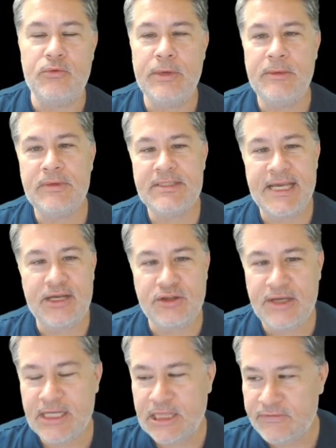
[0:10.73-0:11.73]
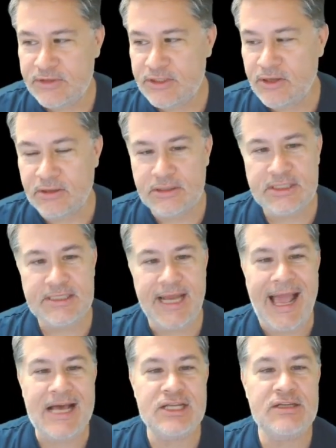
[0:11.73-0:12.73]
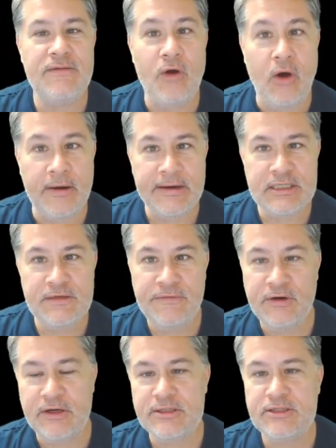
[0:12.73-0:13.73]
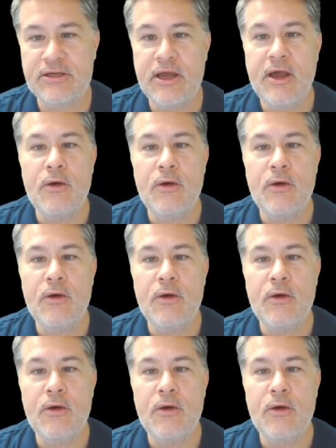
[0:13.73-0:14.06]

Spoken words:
We will take a look at the results as of August 1st,